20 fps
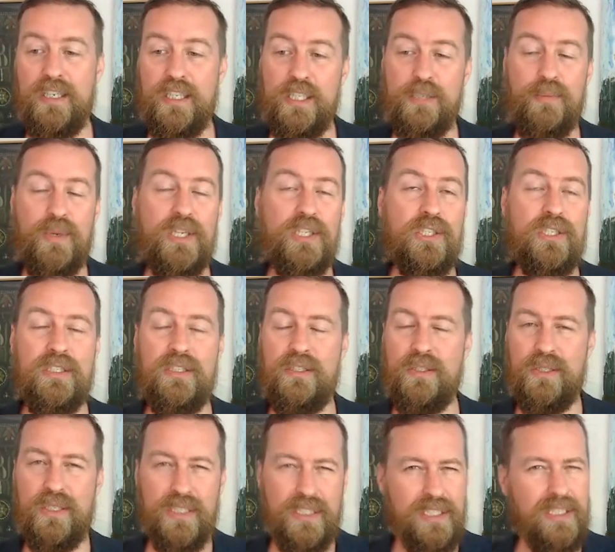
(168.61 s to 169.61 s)
especially
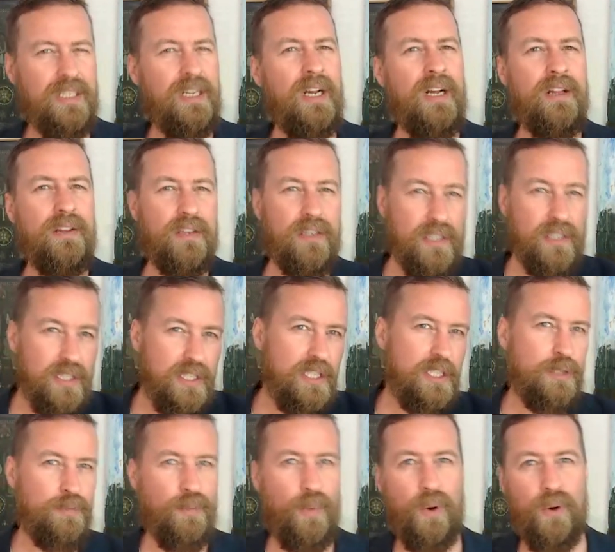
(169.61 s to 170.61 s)
you can see there's
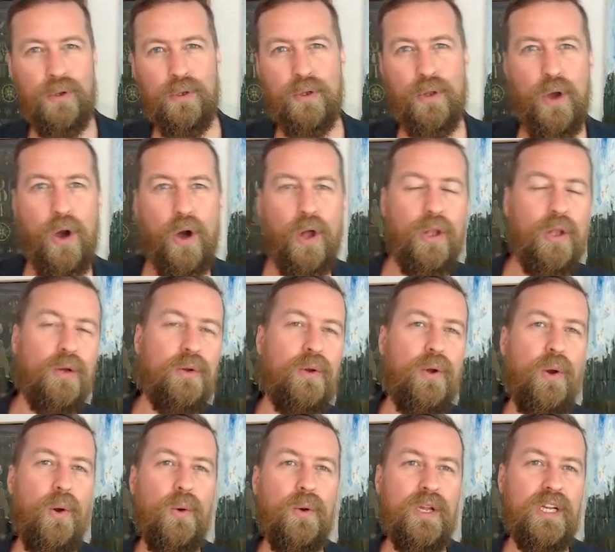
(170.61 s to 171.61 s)
these small color
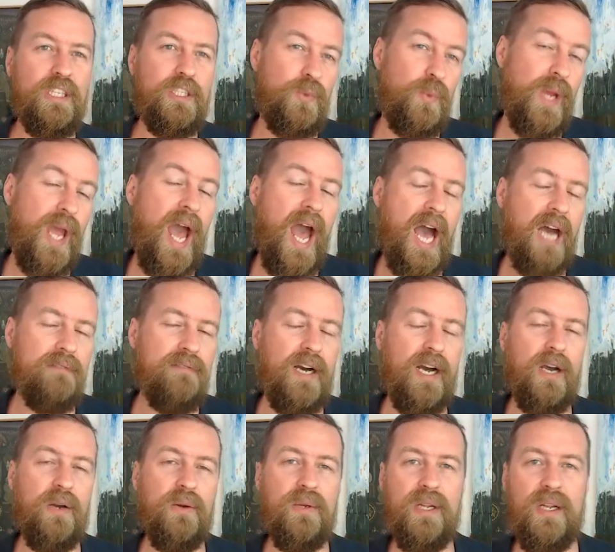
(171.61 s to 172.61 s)
codings we have
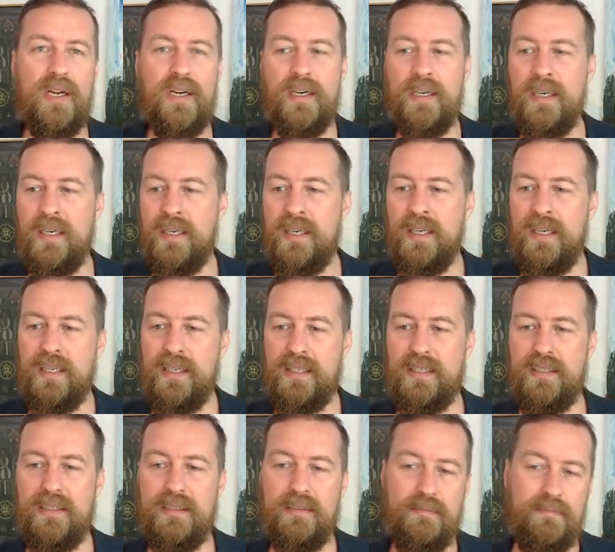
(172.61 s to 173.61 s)
out here.
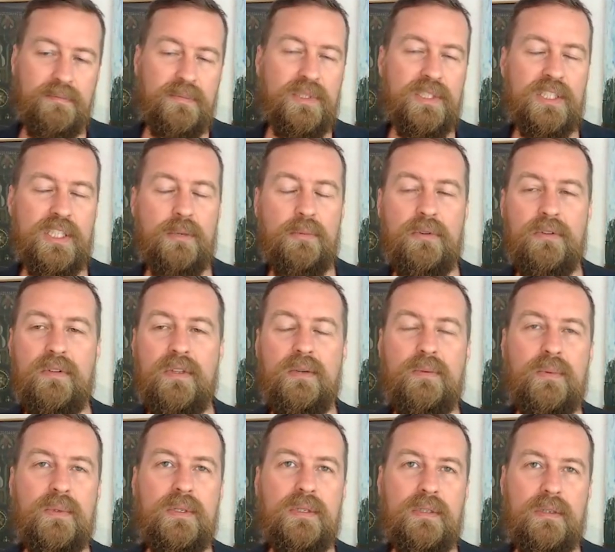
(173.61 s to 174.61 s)
Some of
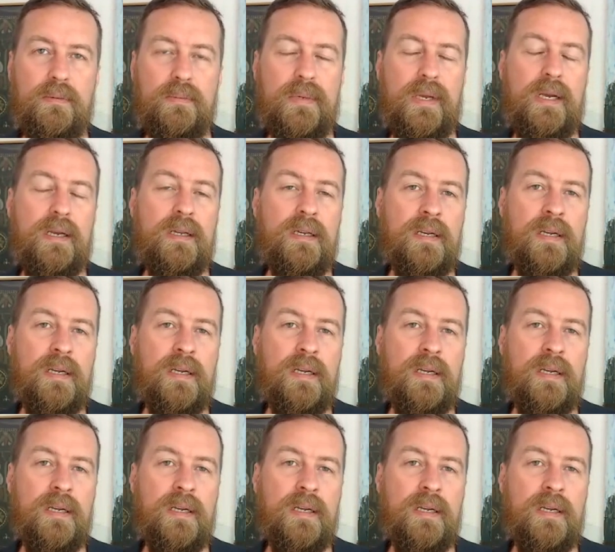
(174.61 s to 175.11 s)
them will come back.